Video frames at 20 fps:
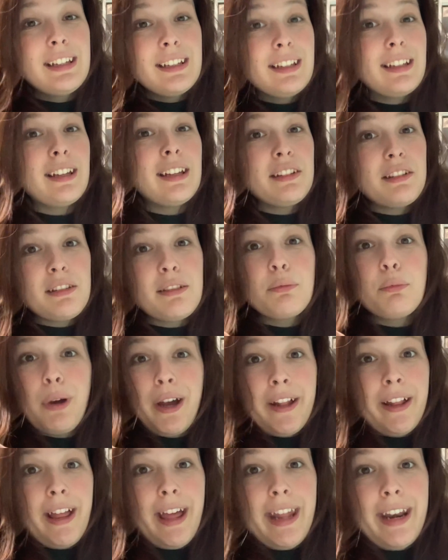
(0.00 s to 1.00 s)
it's
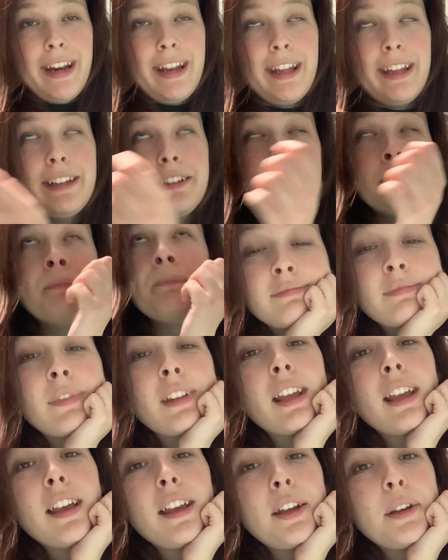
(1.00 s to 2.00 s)
well edited.
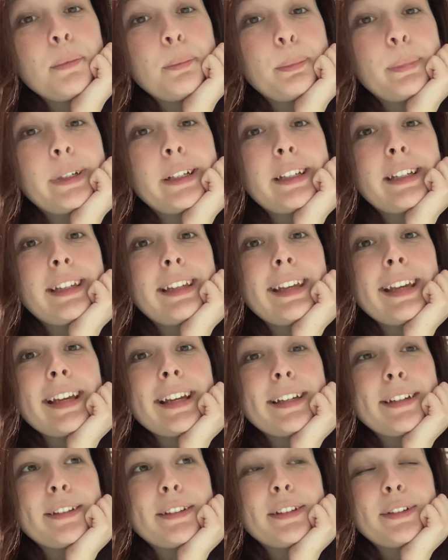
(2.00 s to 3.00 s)
But
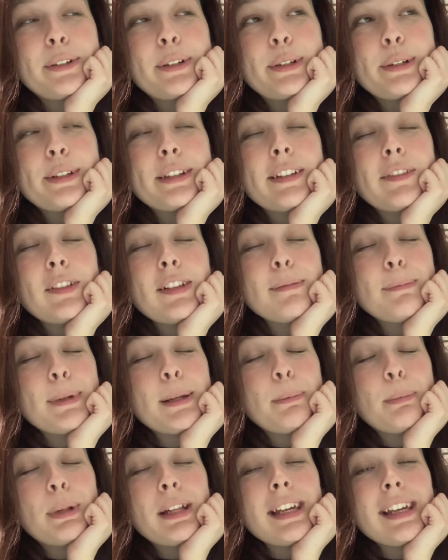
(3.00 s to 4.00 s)
yeah, so I always have these
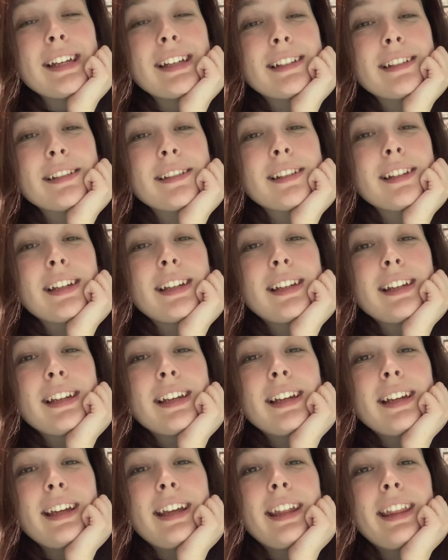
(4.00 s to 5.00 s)
big plans,
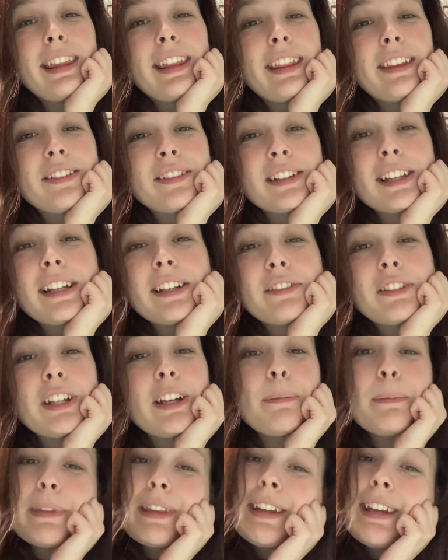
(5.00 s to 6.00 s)
and then there's not enough
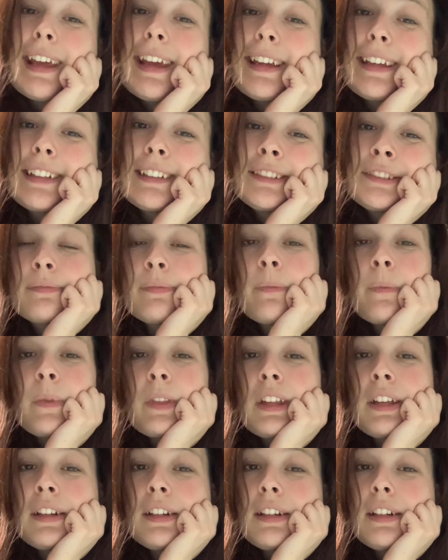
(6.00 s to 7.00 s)
time in the day.
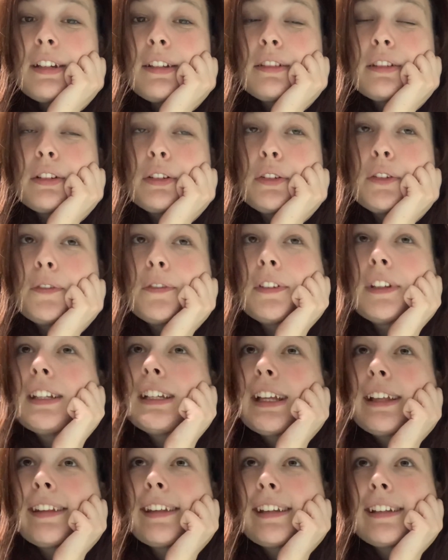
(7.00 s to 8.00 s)
So hopefully
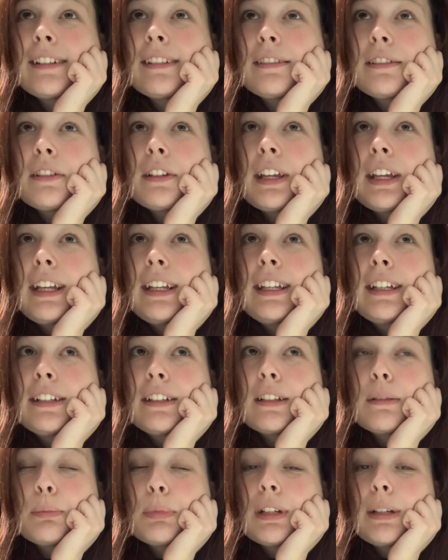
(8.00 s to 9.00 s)
now that skating
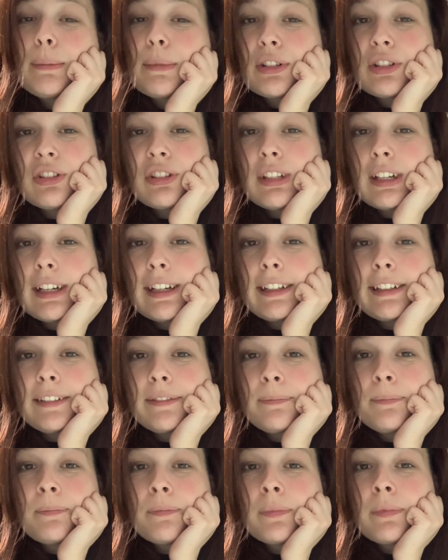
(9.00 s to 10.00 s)
is pretty much done,
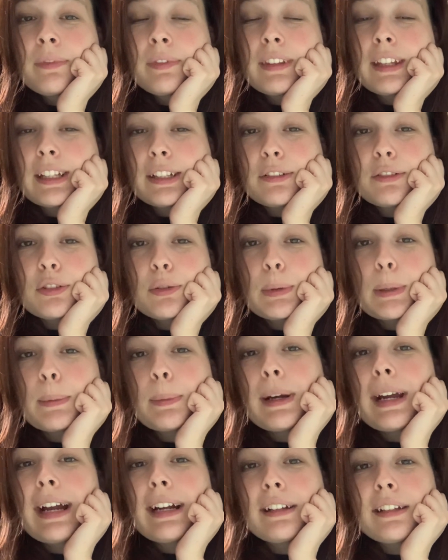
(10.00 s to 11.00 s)
like there's no more
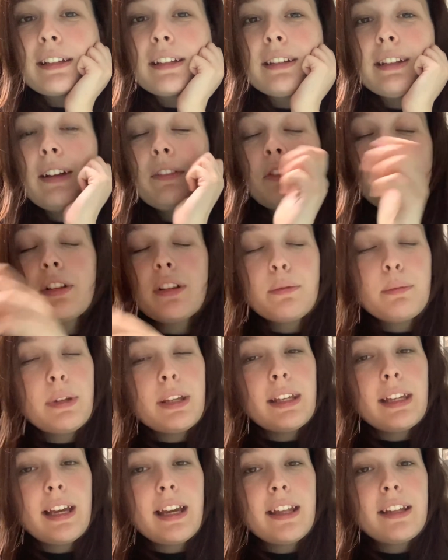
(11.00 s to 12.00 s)
practice after this
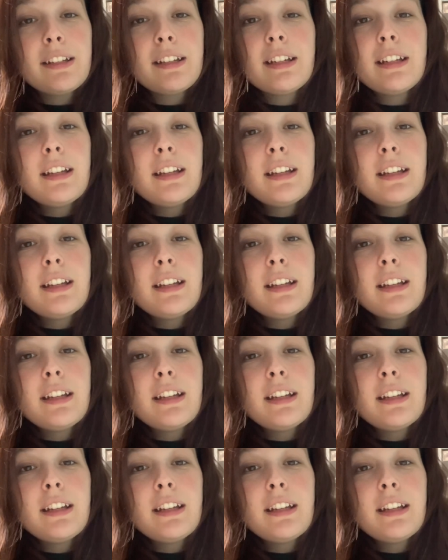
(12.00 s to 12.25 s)
weekend,